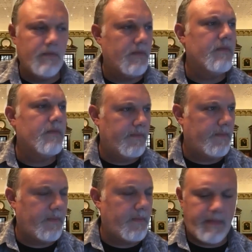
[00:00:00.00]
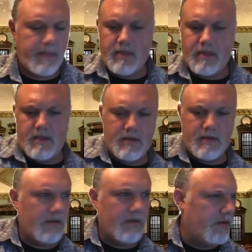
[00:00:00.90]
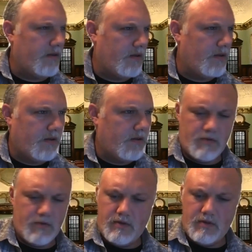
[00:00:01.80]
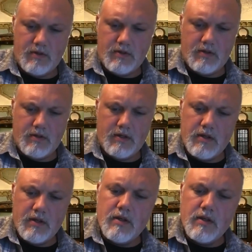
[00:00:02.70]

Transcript: Nobody speaks.